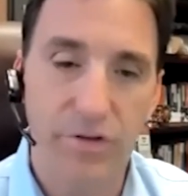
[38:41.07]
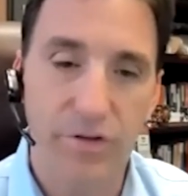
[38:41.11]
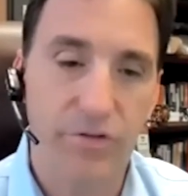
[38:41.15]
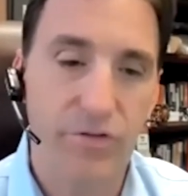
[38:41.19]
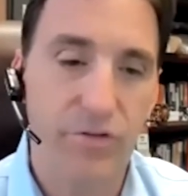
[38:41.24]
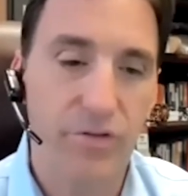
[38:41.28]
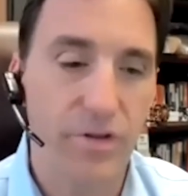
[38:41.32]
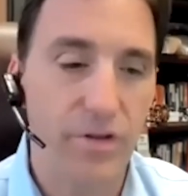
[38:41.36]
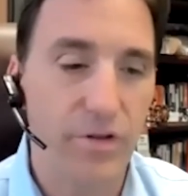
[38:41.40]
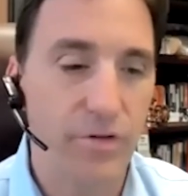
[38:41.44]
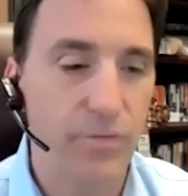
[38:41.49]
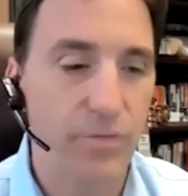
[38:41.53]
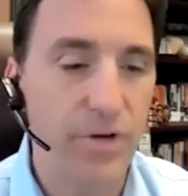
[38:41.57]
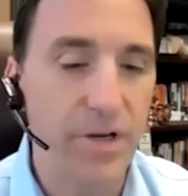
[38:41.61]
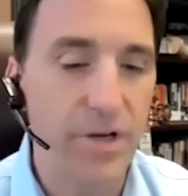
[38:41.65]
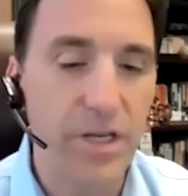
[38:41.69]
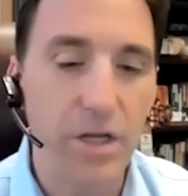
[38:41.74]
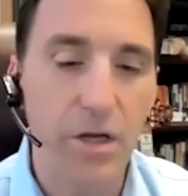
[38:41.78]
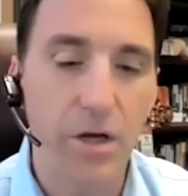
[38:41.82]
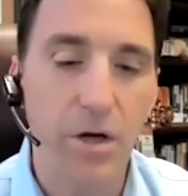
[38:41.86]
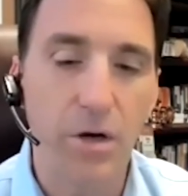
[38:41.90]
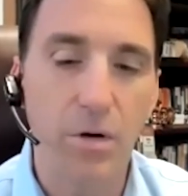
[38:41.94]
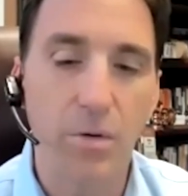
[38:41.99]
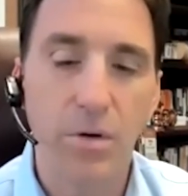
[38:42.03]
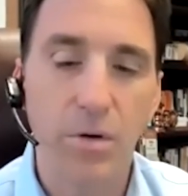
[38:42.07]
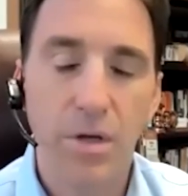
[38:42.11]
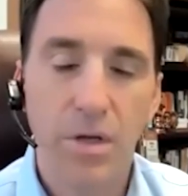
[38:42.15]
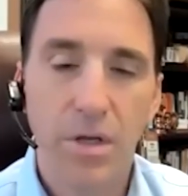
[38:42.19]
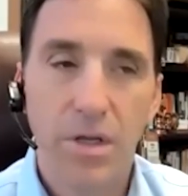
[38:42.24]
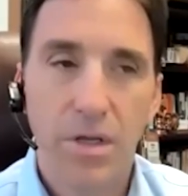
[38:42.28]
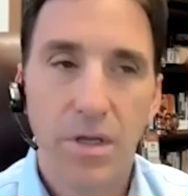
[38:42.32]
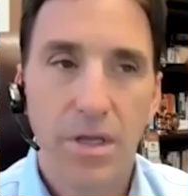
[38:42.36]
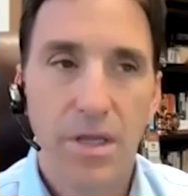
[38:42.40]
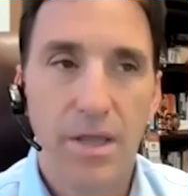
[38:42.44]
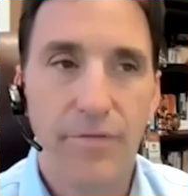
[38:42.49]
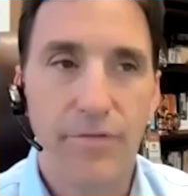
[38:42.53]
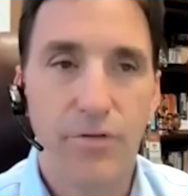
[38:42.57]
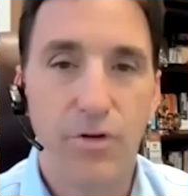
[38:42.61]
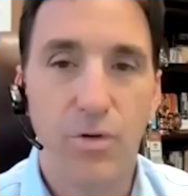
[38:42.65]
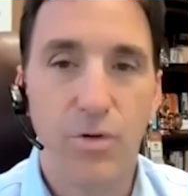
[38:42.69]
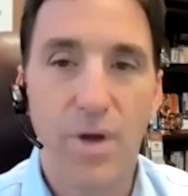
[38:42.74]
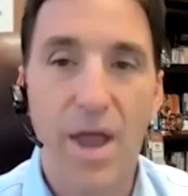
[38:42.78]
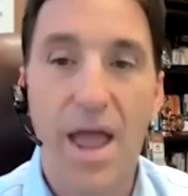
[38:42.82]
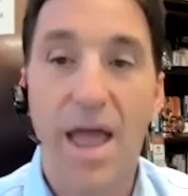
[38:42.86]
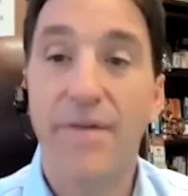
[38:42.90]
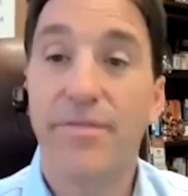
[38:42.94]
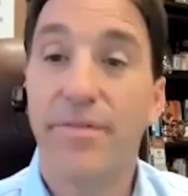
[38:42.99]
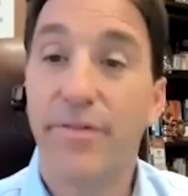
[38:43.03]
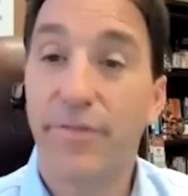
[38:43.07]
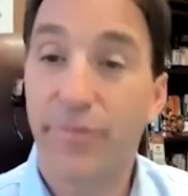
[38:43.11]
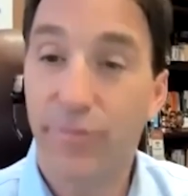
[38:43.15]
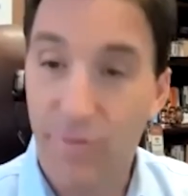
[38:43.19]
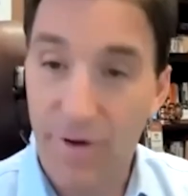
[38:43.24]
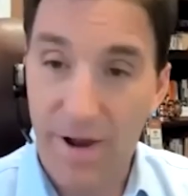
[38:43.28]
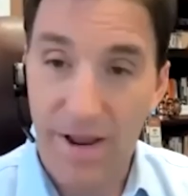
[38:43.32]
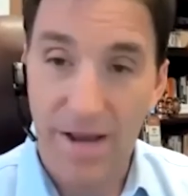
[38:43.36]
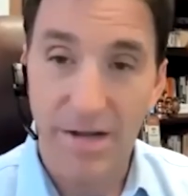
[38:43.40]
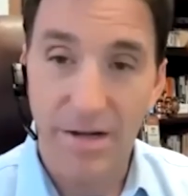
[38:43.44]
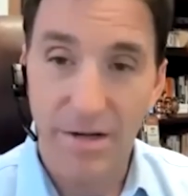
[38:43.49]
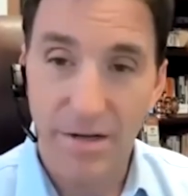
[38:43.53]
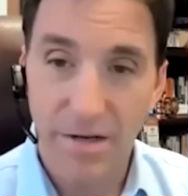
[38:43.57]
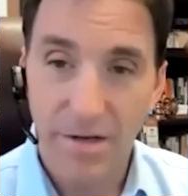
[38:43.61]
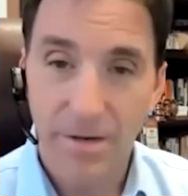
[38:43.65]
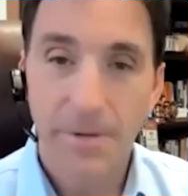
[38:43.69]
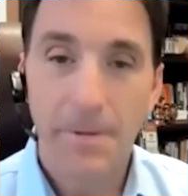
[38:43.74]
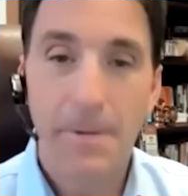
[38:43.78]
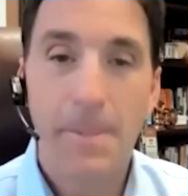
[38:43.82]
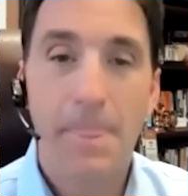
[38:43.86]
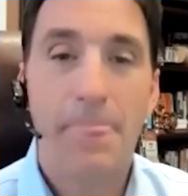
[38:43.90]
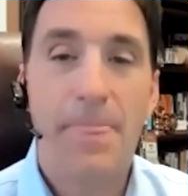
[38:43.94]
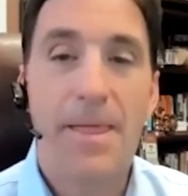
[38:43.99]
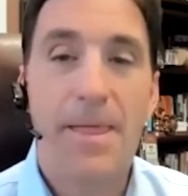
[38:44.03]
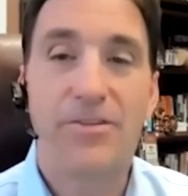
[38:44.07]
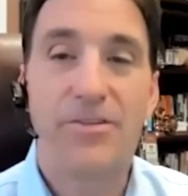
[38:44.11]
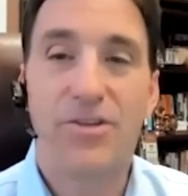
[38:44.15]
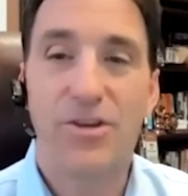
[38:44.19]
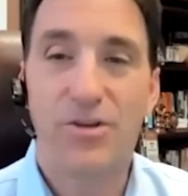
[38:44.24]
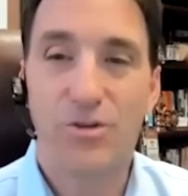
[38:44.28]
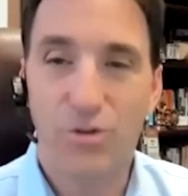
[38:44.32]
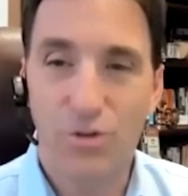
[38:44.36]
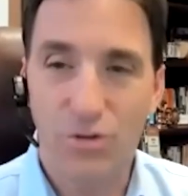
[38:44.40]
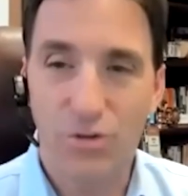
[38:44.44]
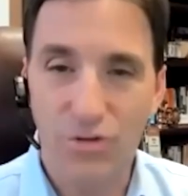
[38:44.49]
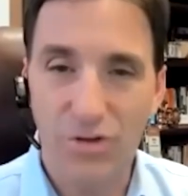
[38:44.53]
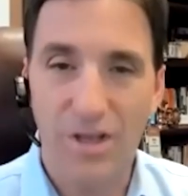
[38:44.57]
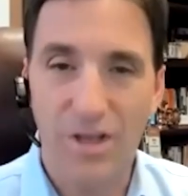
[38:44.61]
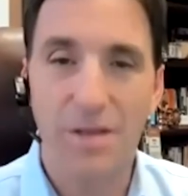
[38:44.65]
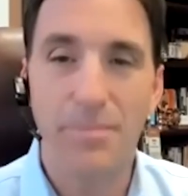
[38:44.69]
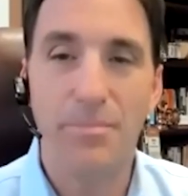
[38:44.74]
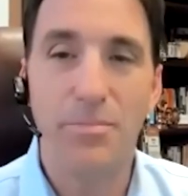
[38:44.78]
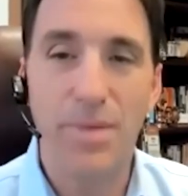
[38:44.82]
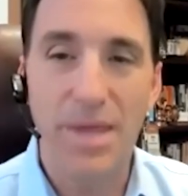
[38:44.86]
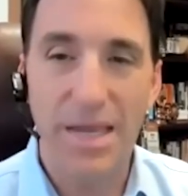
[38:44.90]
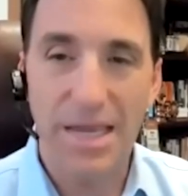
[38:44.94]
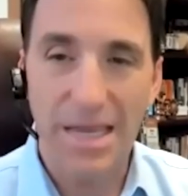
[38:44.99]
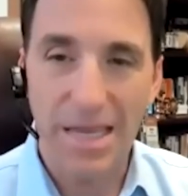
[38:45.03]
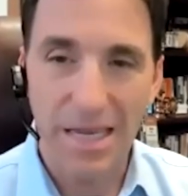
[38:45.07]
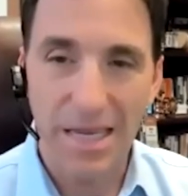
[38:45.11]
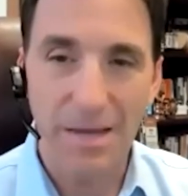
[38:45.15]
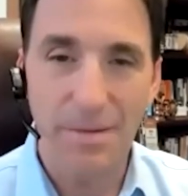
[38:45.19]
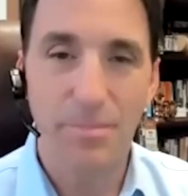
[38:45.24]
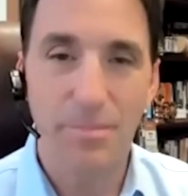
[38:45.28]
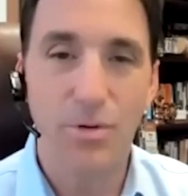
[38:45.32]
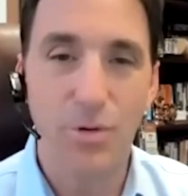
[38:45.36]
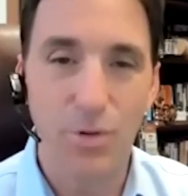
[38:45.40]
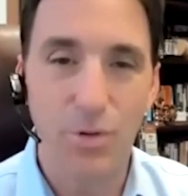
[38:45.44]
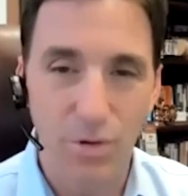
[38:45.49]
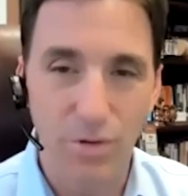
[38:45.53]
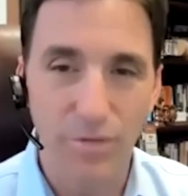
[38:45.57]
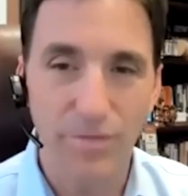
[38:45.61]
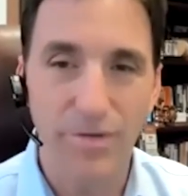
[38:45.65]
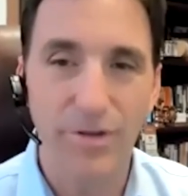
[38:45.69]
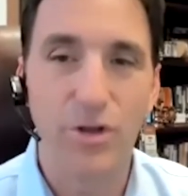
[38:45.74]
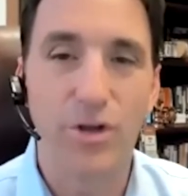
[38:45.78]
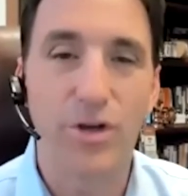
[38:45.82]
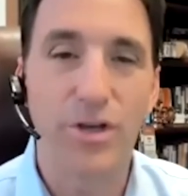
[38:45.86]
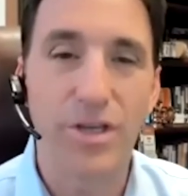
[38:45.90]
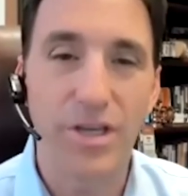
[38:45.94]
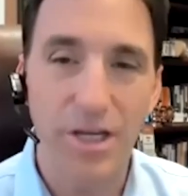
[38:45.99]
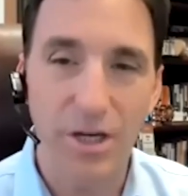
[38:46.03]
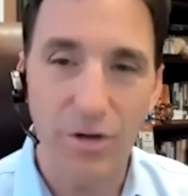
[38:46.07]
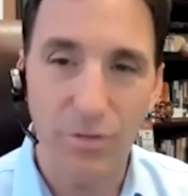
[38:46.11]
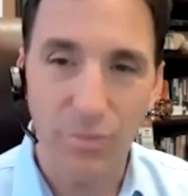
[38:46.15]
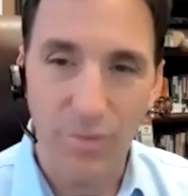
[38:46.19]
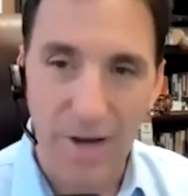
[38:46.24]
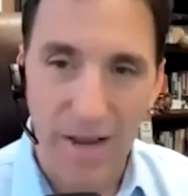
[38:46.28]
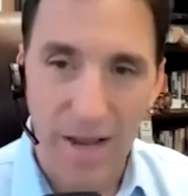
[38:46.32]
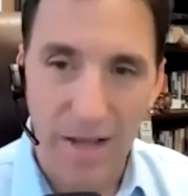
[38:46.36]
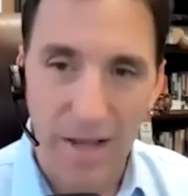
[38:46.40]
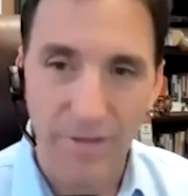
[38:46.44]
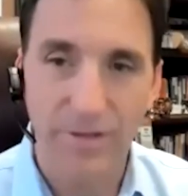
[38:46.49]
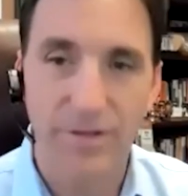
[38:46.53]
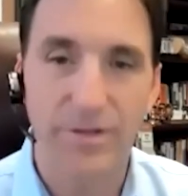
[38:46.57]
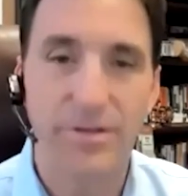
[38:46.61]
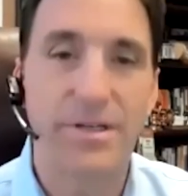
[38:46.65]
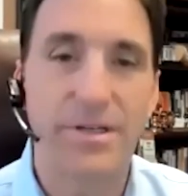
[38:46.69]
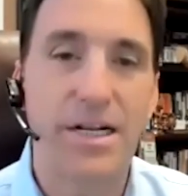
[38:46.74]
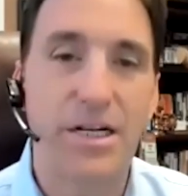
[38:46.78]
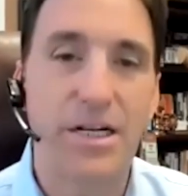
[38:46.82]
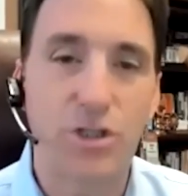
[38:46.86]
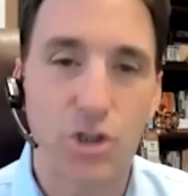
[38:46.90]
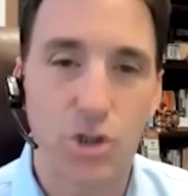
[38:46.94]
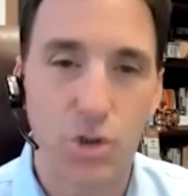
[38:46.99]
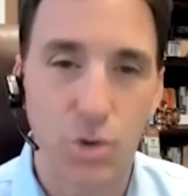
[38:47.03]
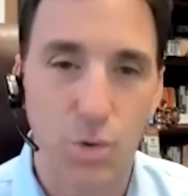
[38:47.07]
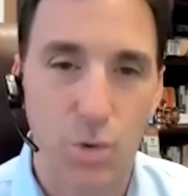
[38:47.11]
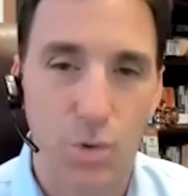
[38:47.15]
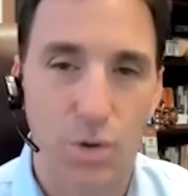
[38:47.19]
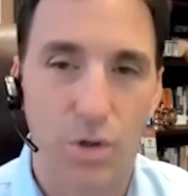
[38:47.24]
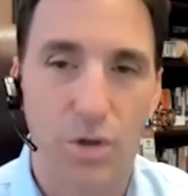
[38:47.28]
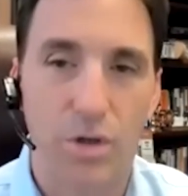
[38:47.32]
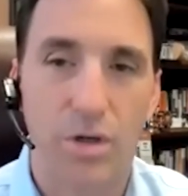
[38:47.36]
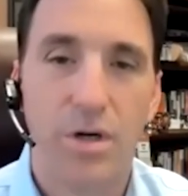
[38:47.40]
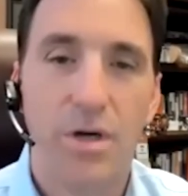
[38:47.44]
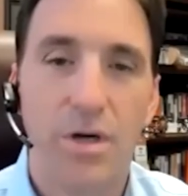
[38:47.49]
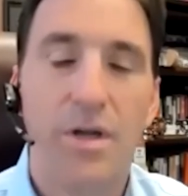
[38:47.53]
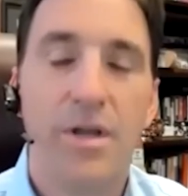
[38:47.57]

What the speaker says: video if you have a friend that's interested in making a move and looking around, they're not sure.